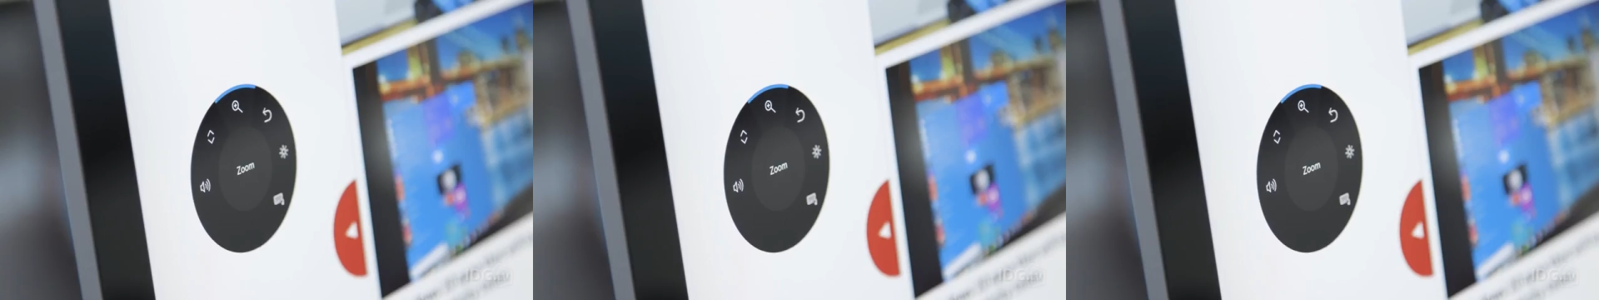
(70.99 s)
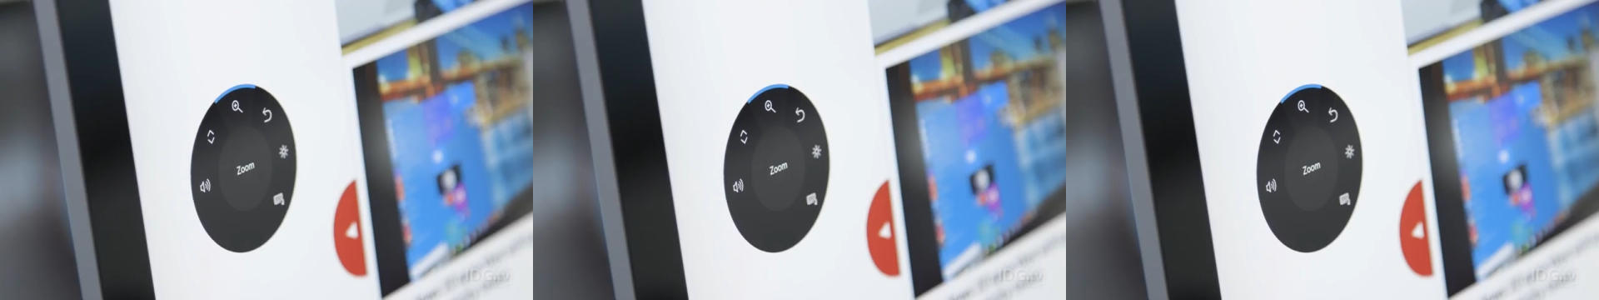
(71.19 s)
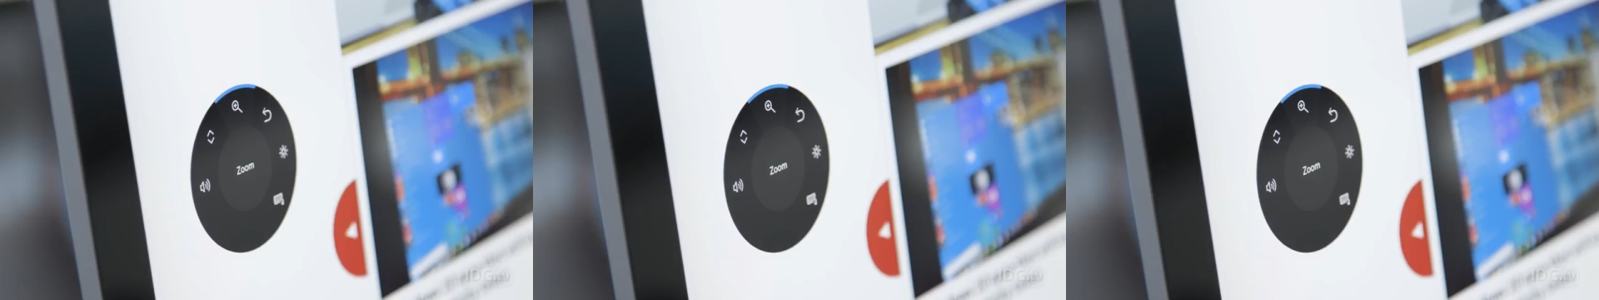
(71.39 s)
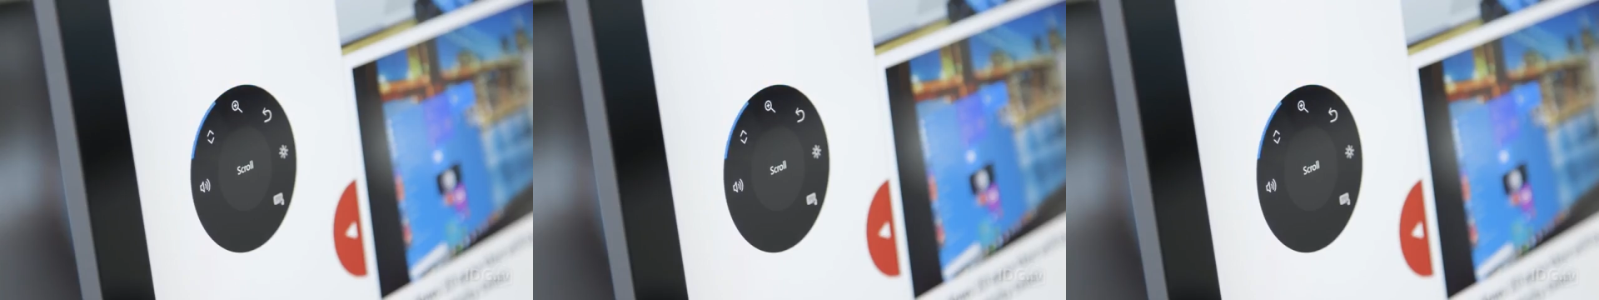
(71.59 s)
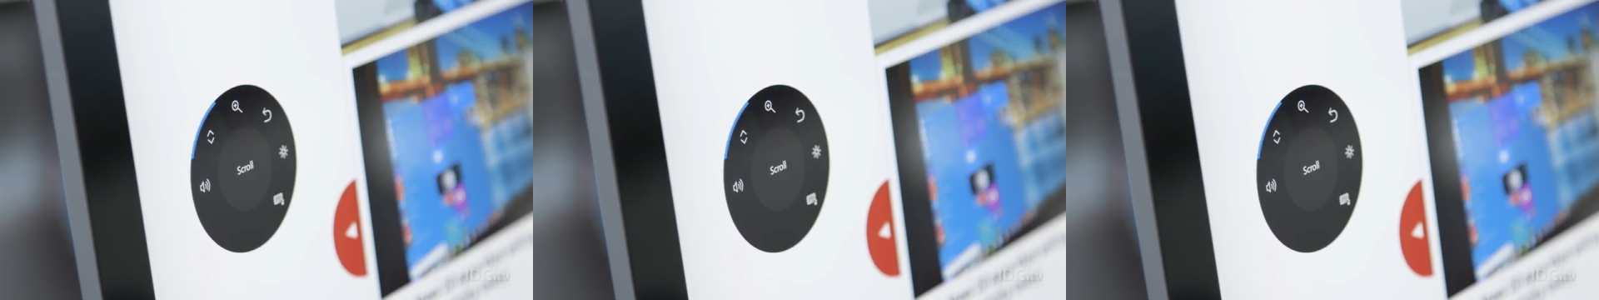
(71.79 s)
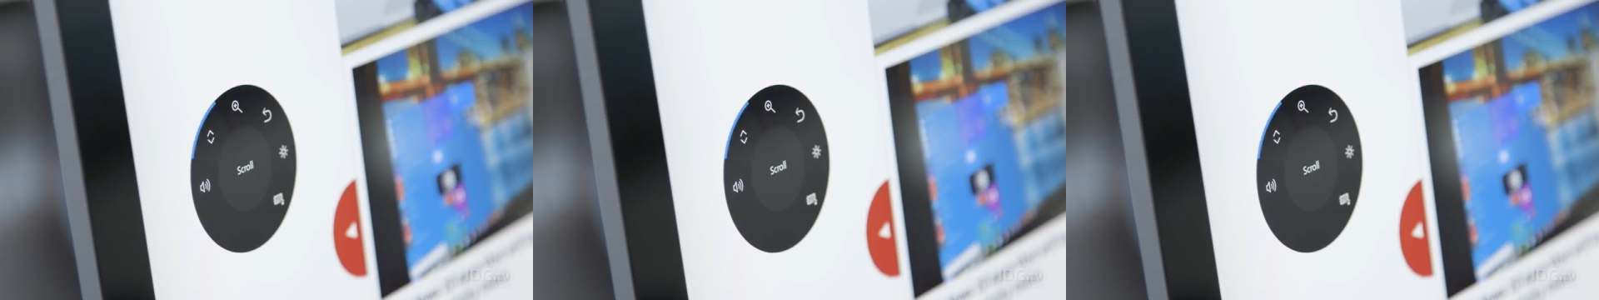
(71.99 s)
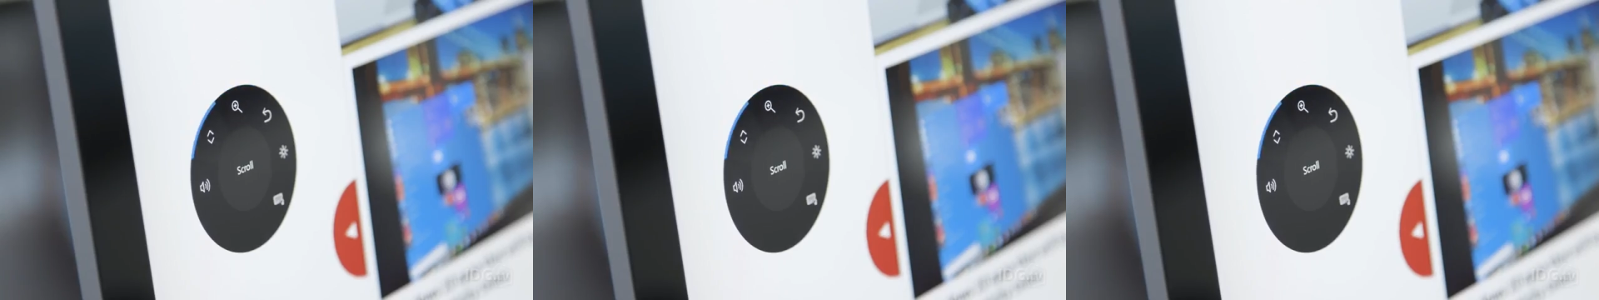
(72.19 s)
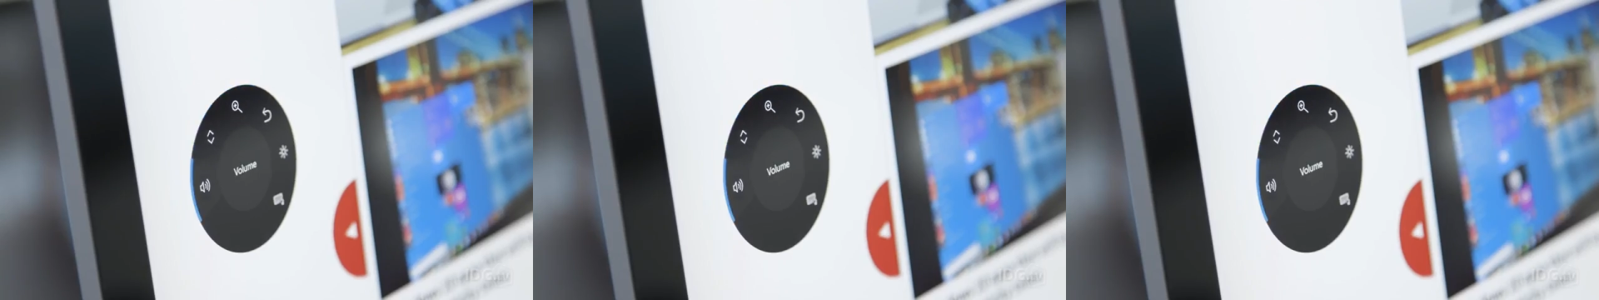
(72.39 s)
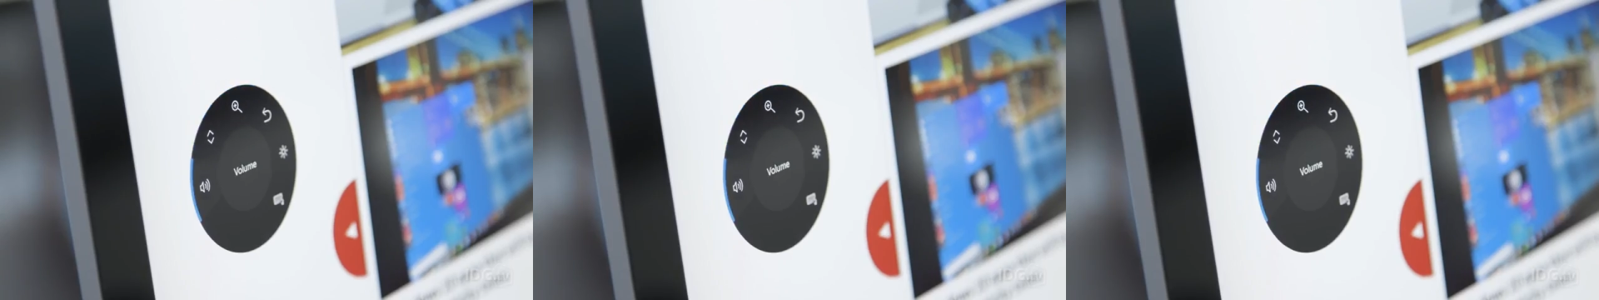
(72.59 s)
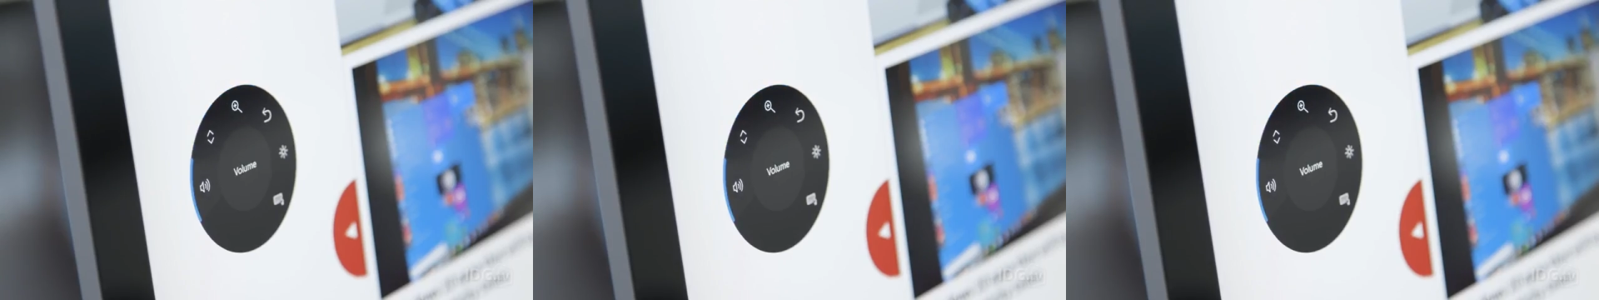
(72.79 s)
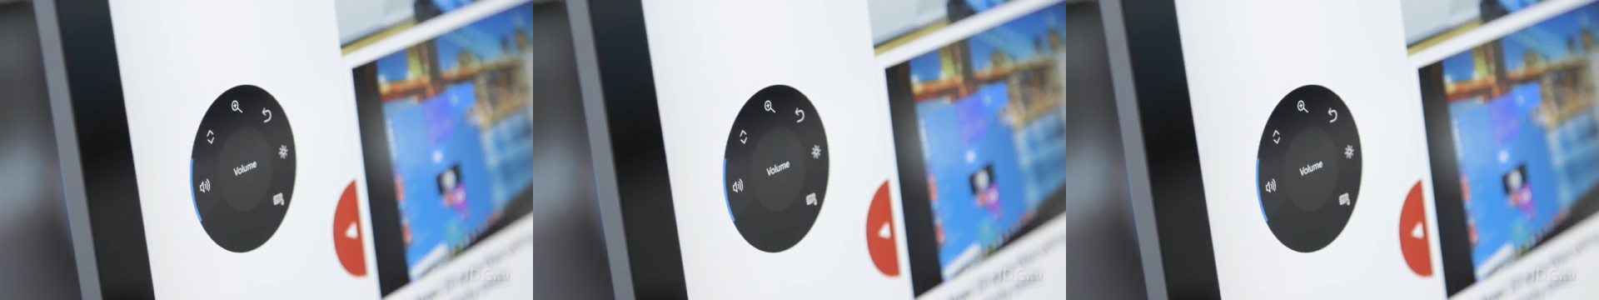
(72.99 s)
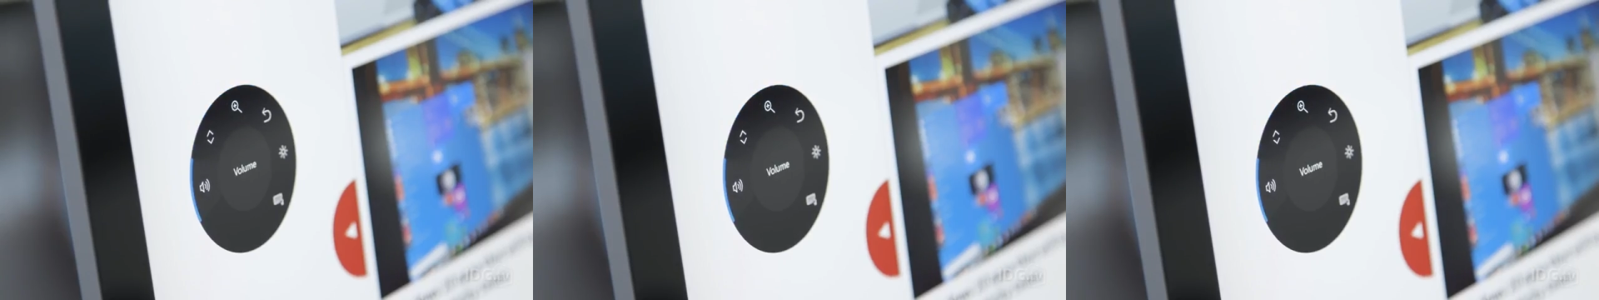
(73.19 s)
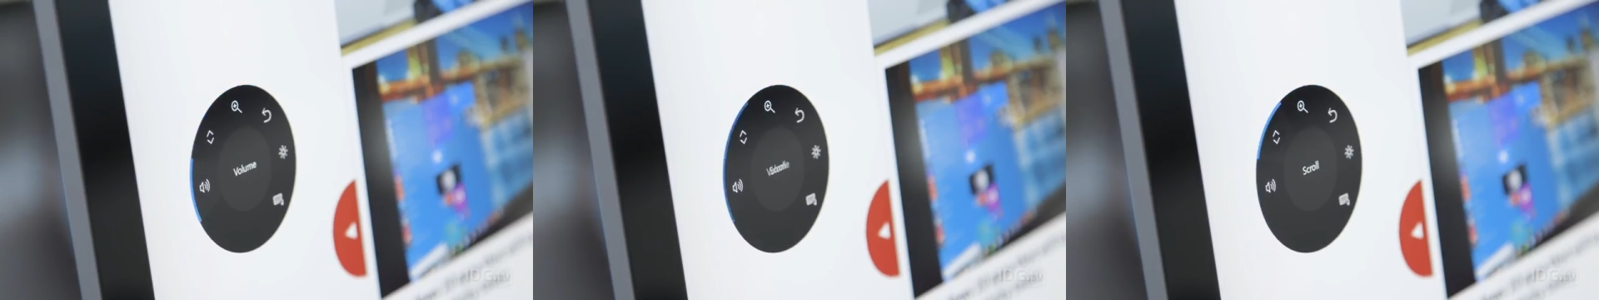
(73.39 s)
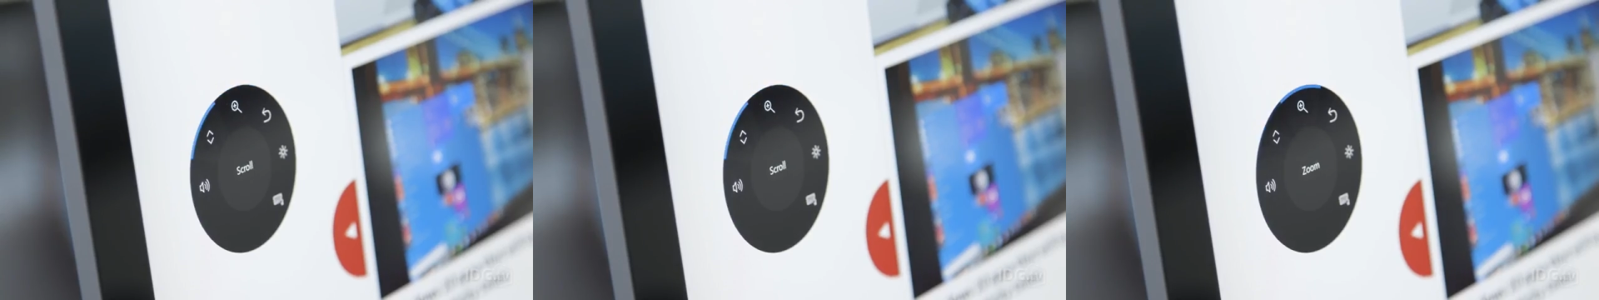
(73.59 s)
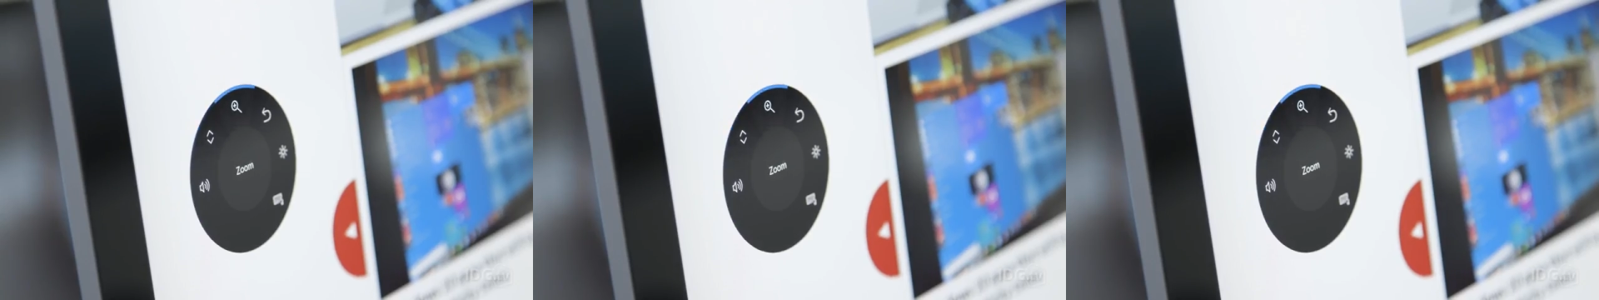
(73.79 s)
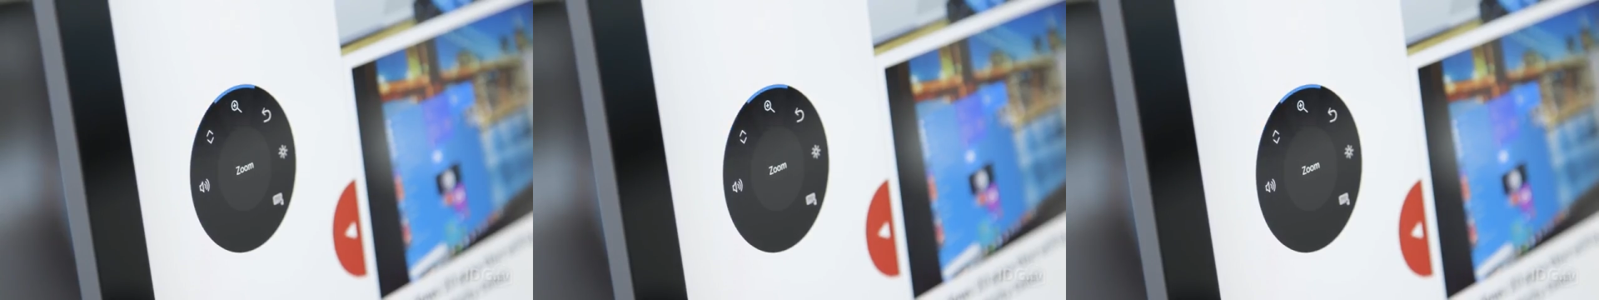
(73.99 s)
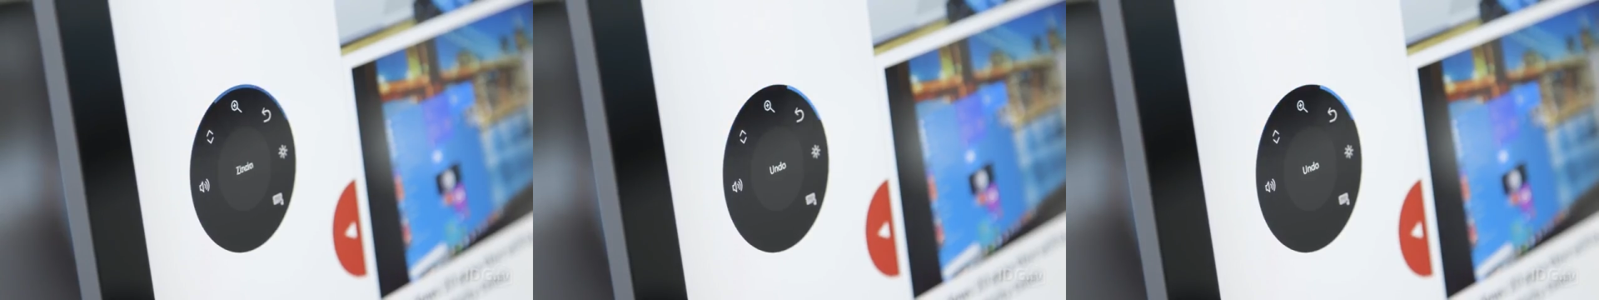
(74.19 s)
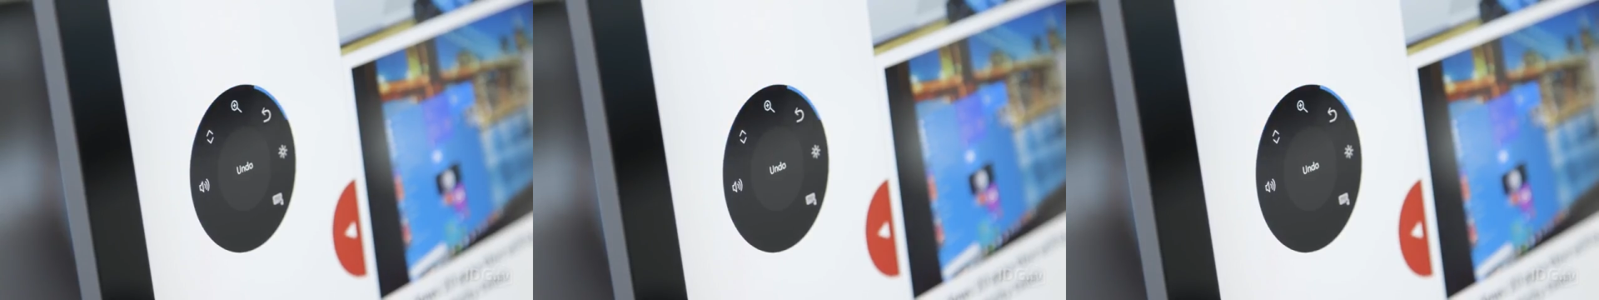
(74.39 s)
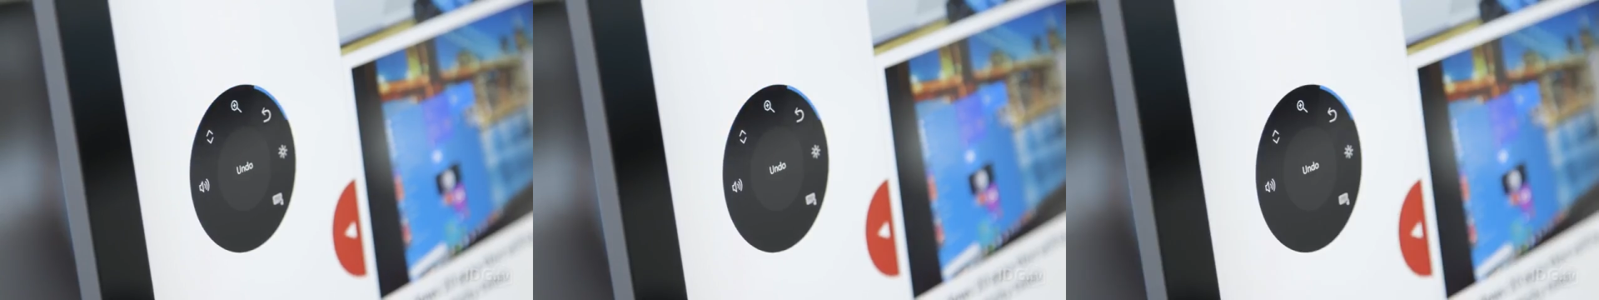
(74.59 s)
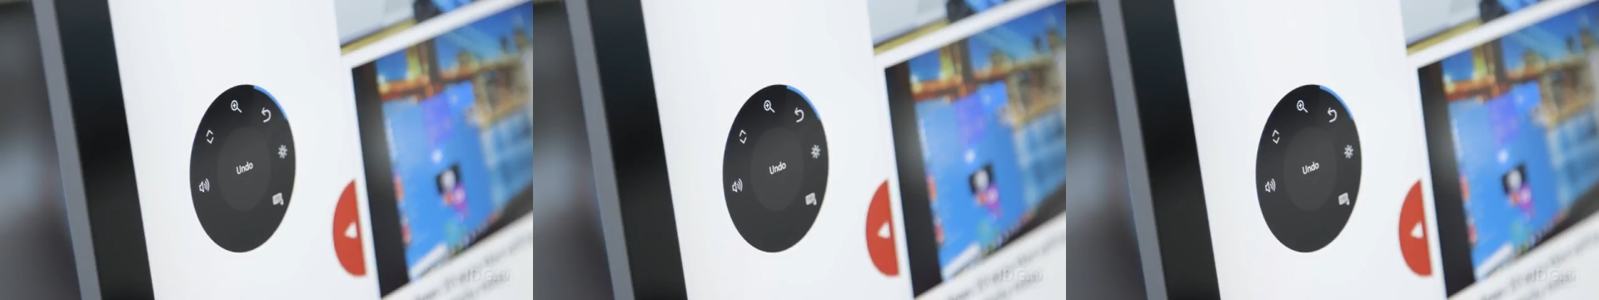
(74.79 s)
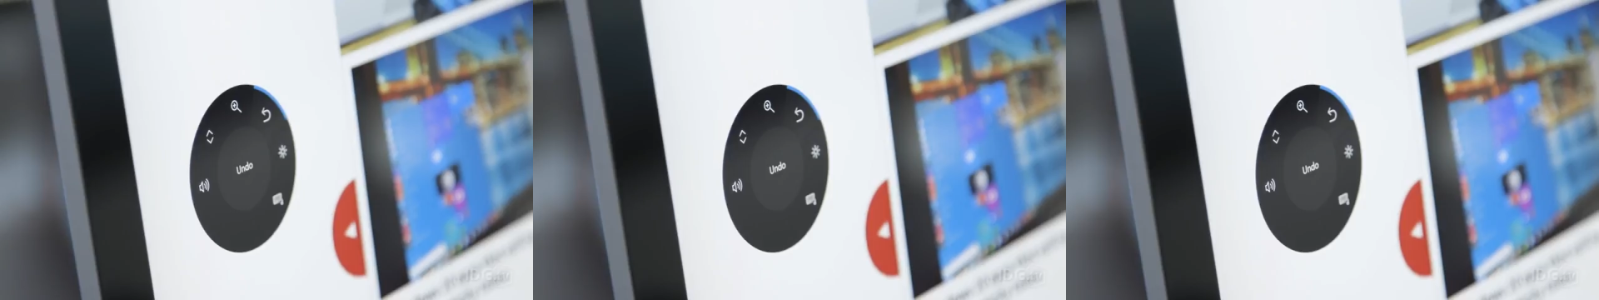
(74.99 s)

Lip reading: (no speaker visible)